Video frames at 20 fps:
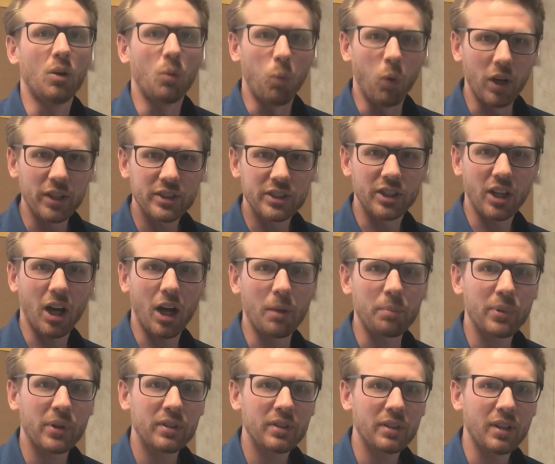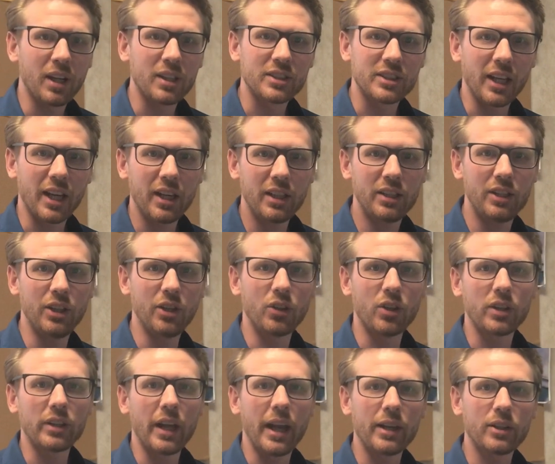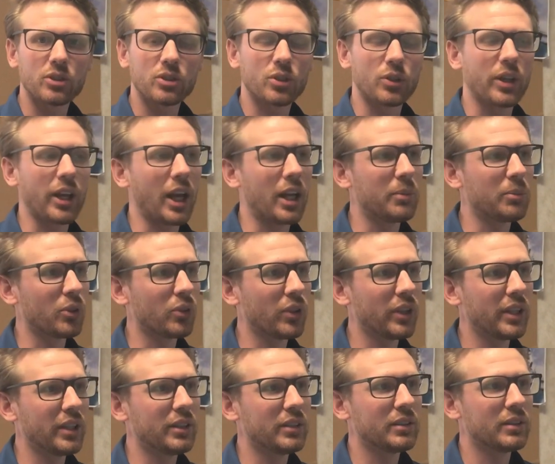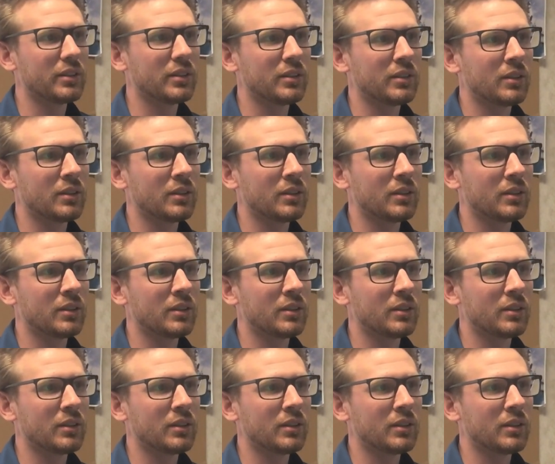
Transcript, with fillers: What's up? Isaiah here at Lancaster County Marine.